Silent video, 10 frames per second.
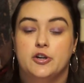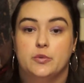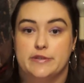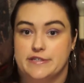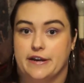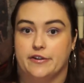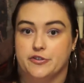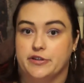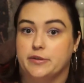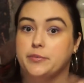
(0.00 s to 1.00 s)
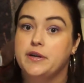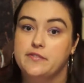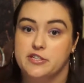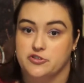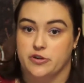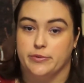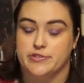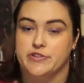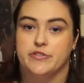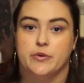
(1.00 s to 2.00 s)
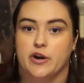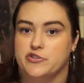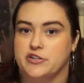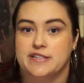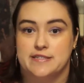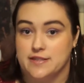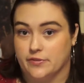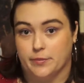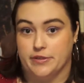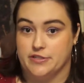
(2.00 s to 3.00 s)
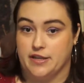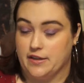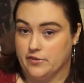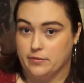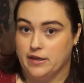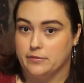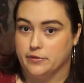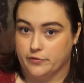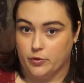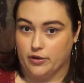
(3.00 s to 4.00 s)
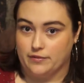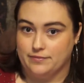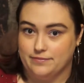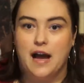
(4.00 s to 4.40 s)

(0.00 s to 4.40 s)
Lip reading: who was there during the previous troubles, though Audrey has never been to Haven, Maine before.